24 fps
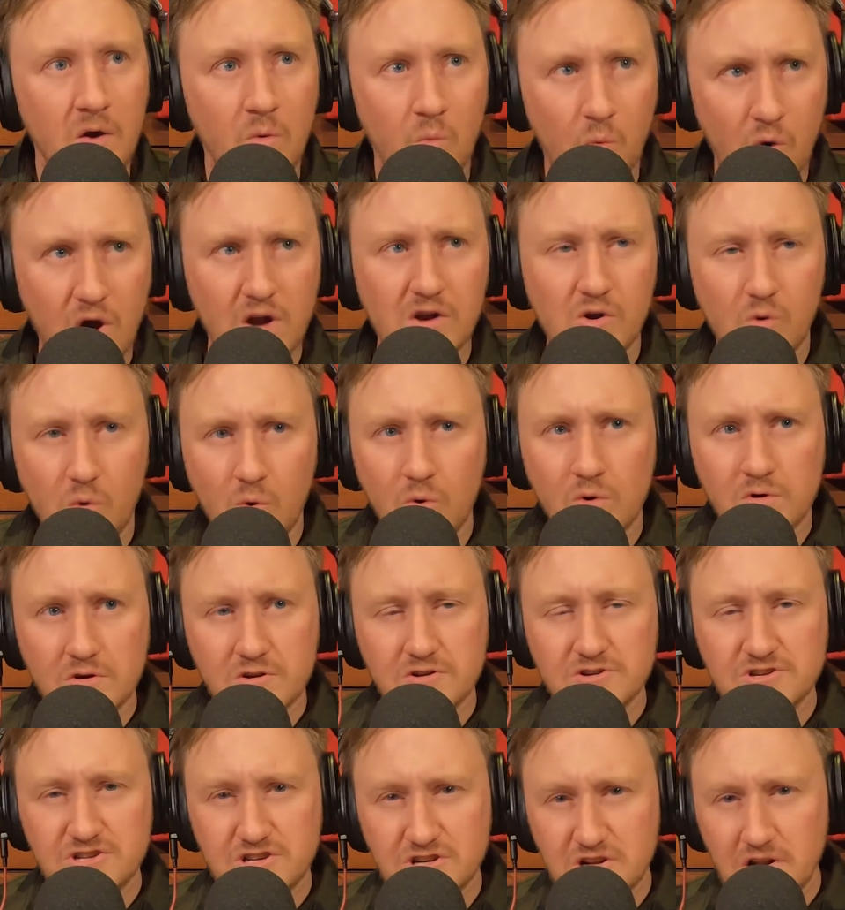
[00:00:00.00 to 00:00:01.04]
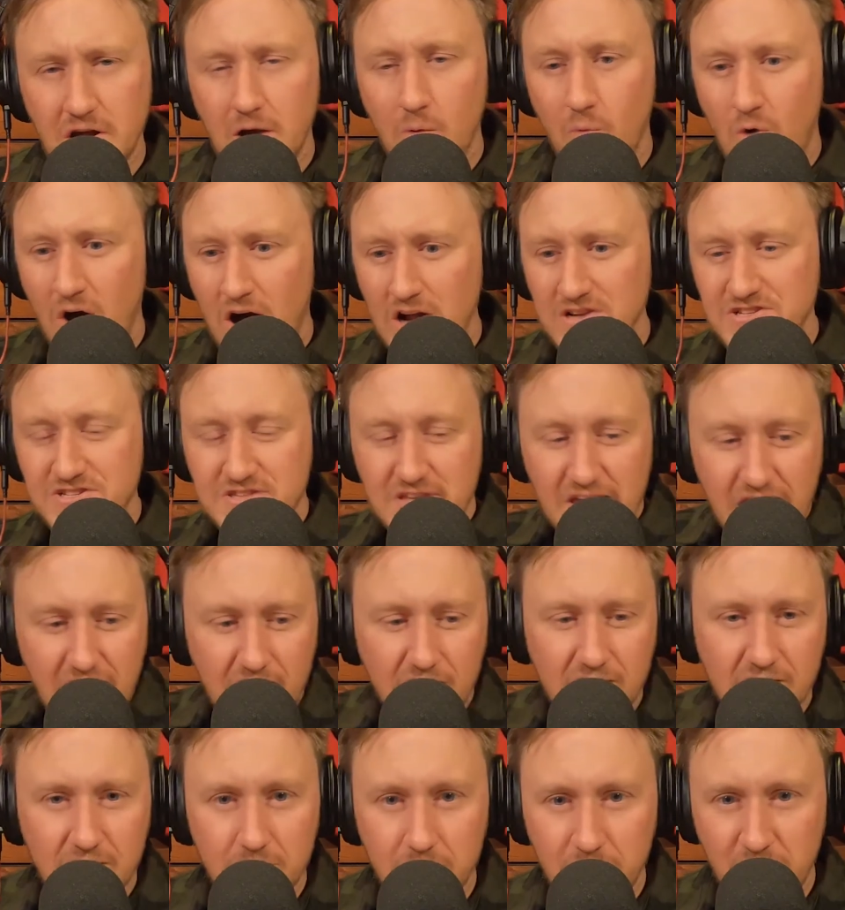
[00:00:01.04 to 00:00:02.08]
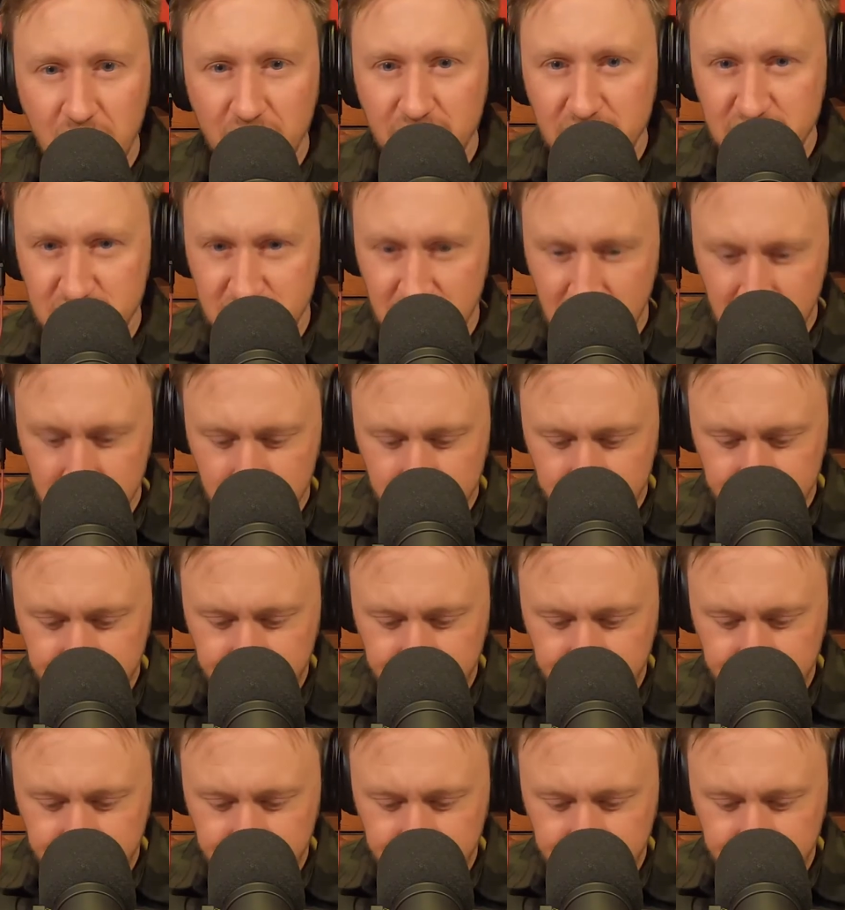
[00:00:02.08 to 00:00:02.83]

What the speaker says: what order should I watch the Alien movies in.